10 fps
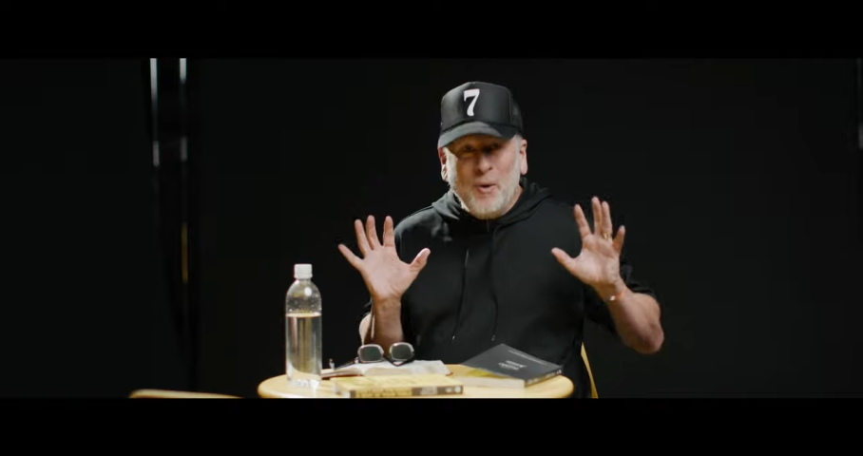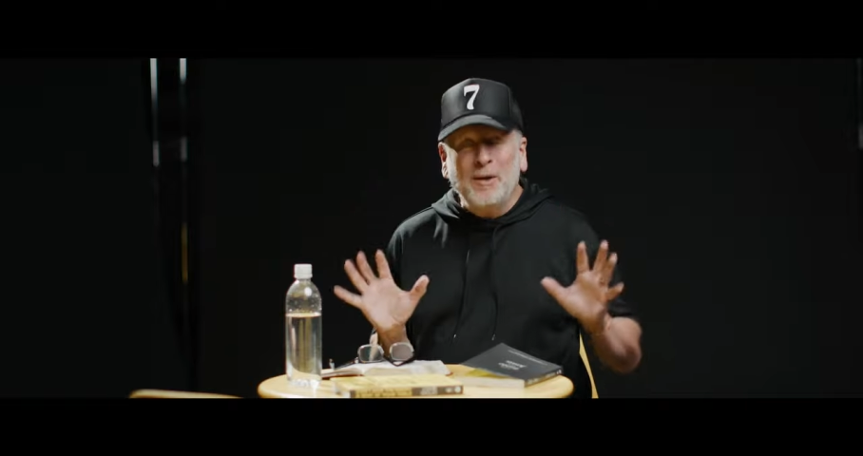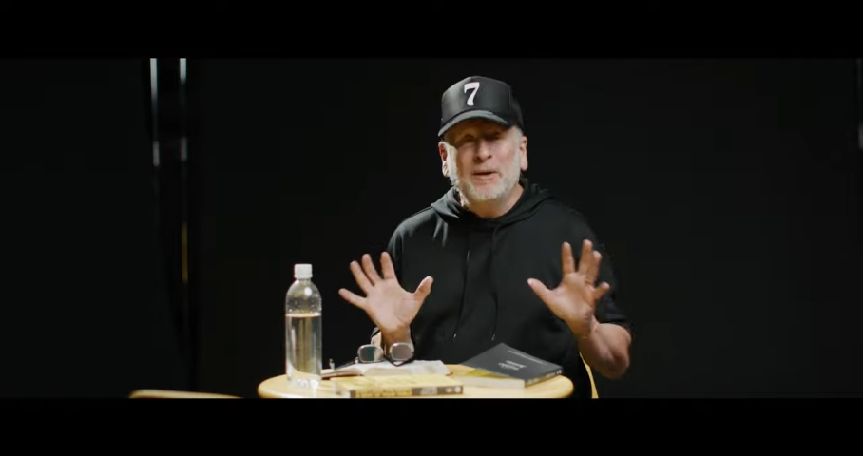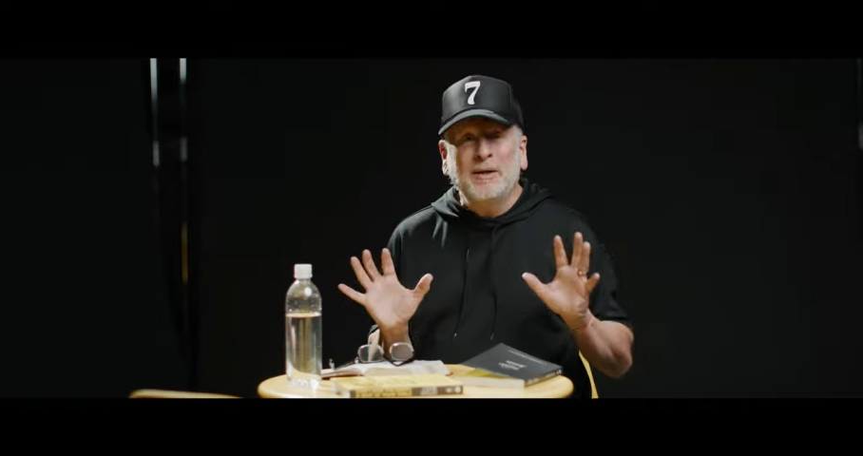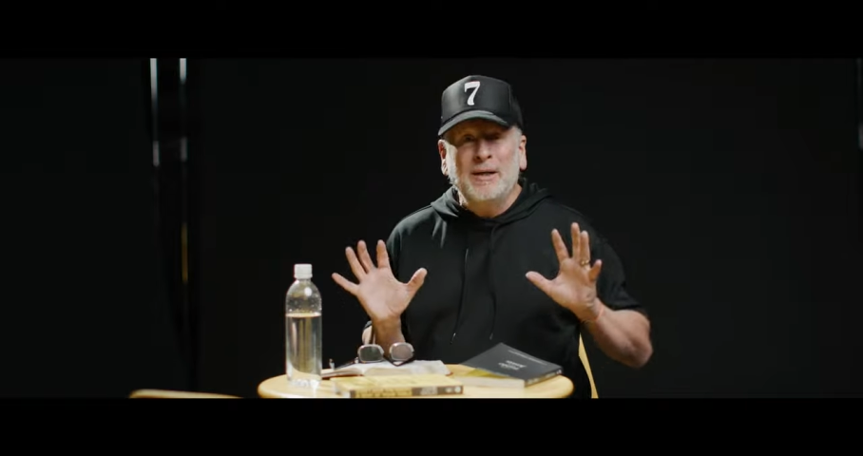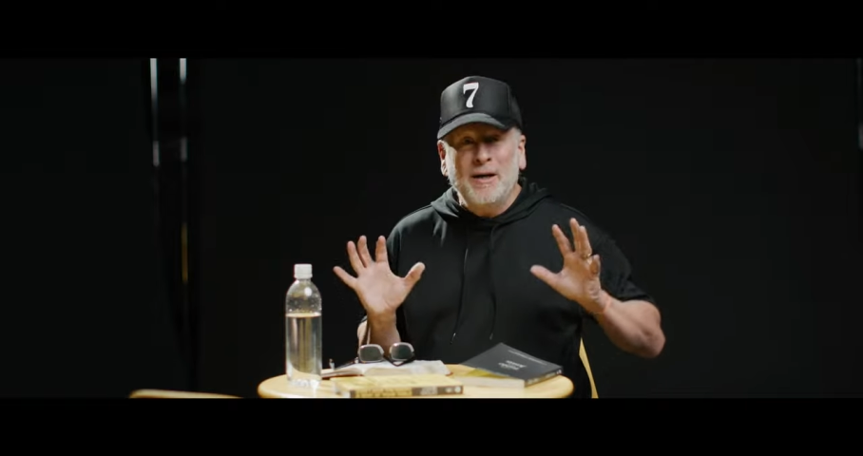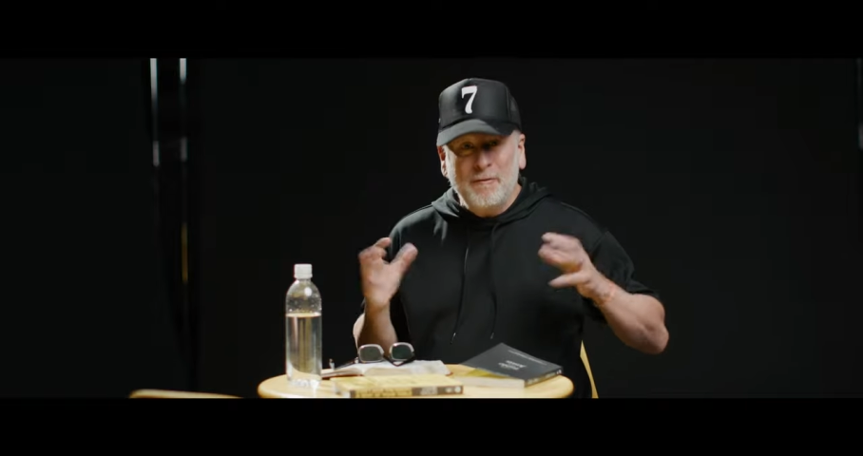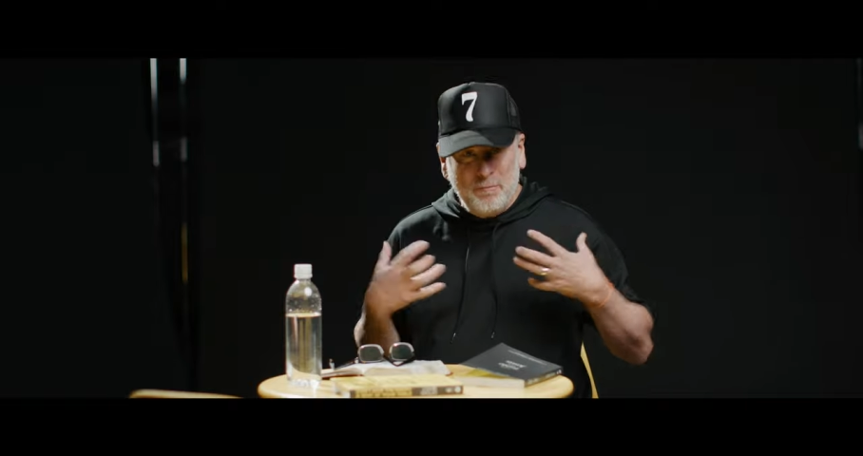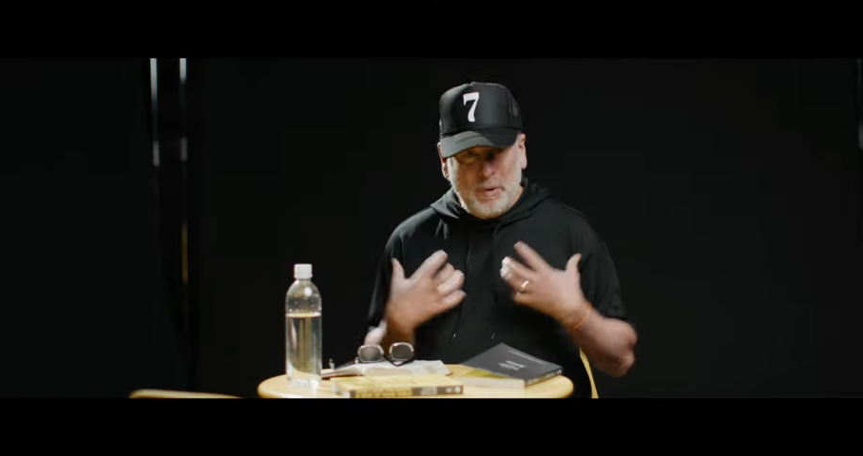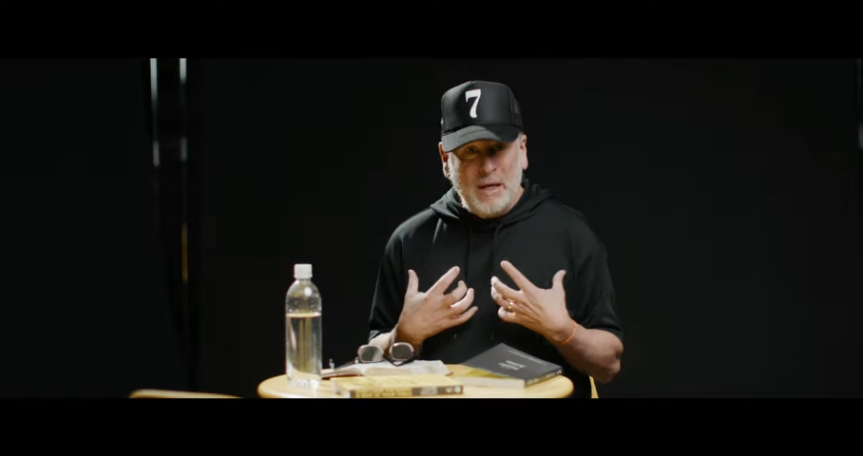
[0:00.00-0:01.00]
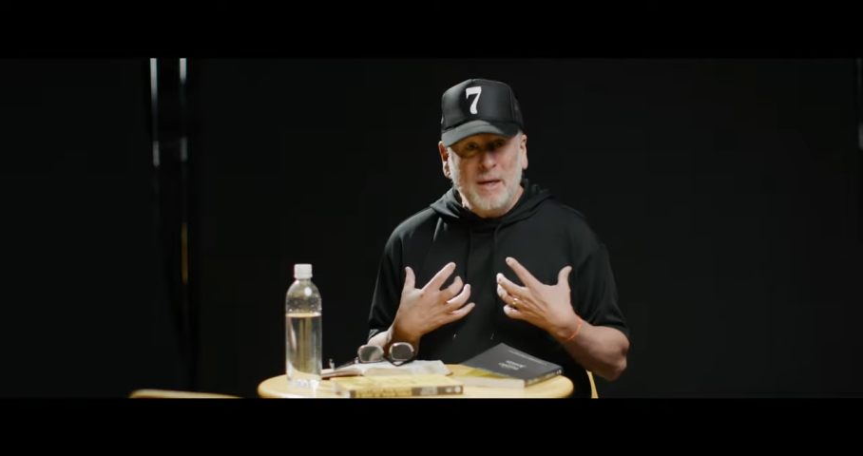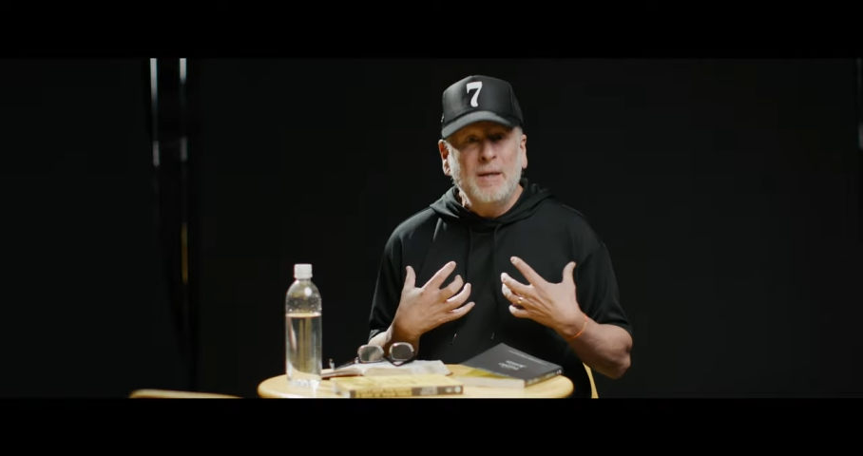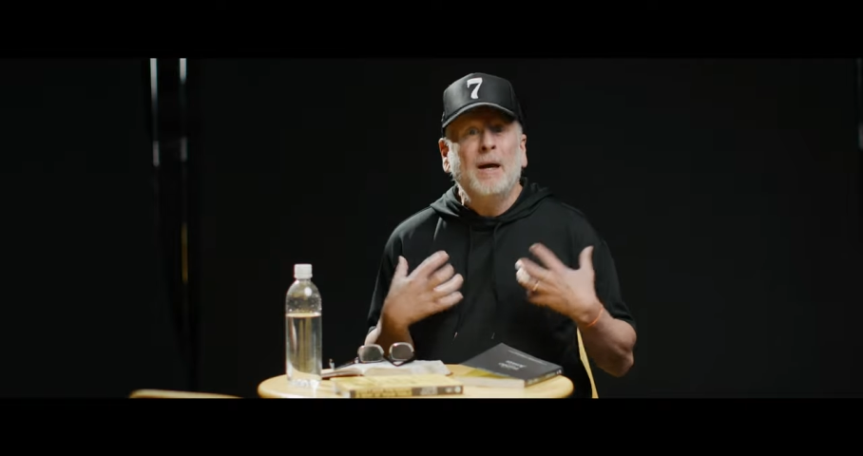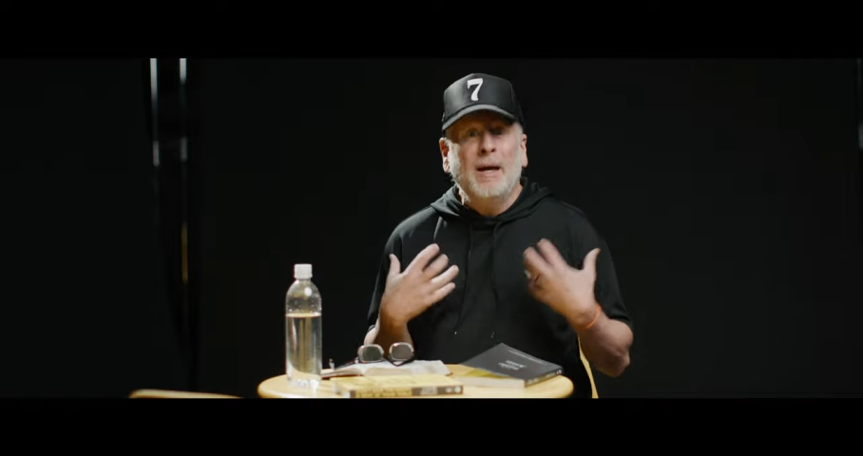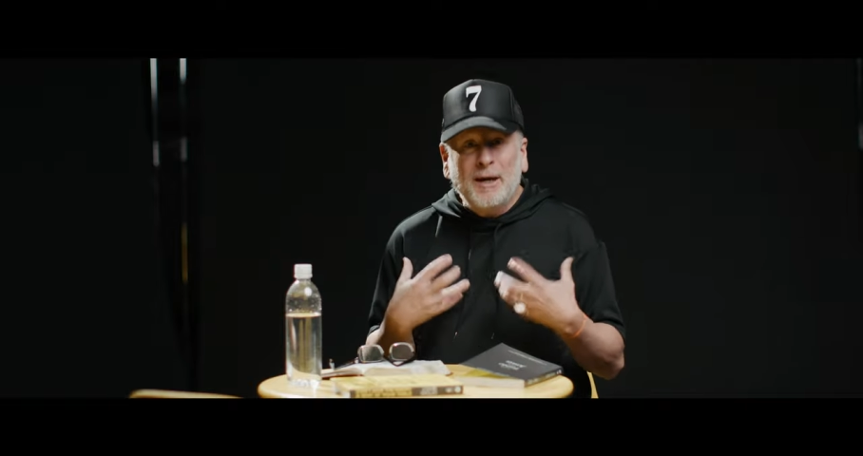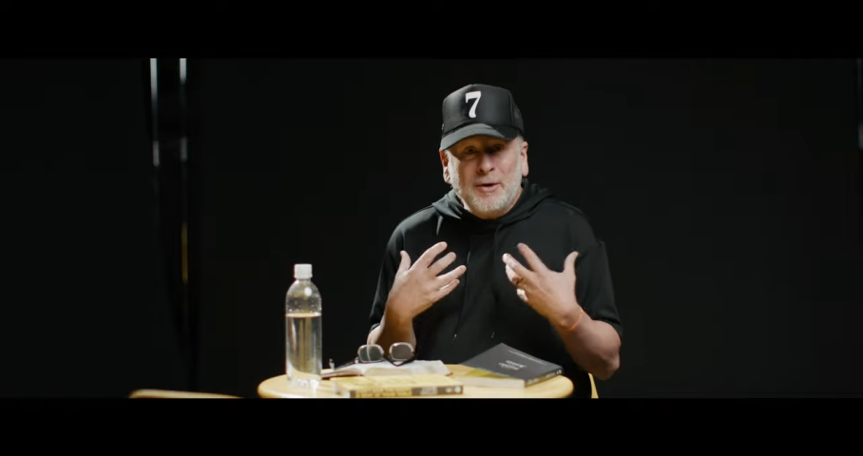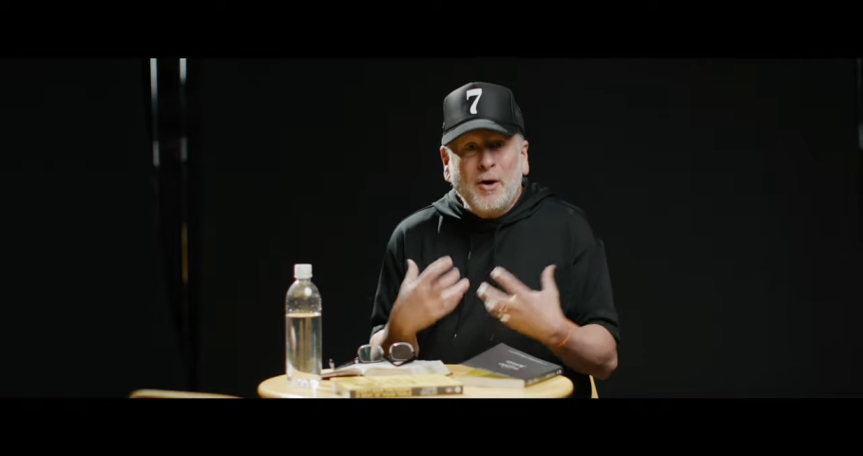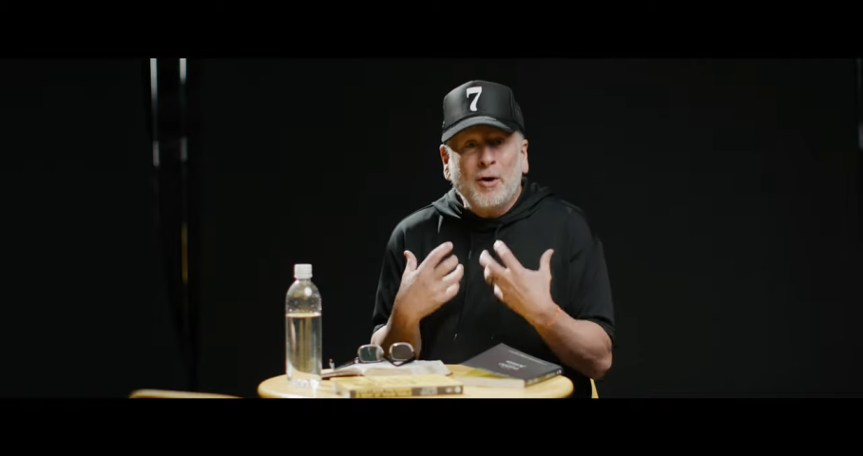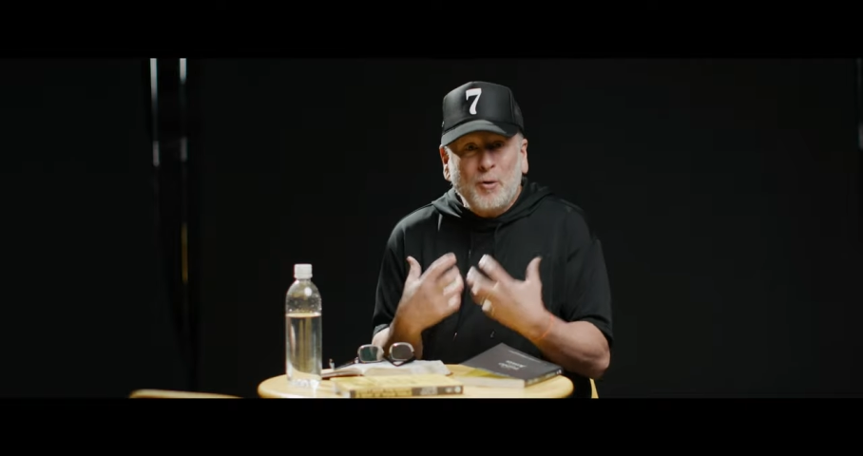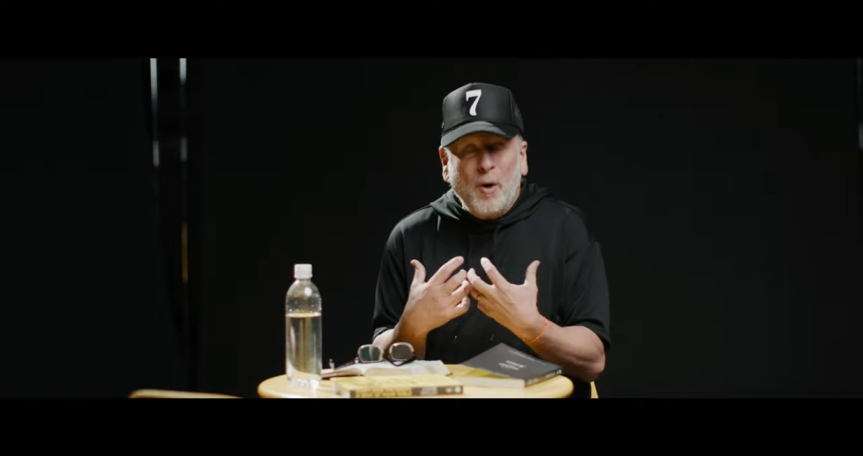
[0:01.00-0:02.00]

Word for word: quality of being and our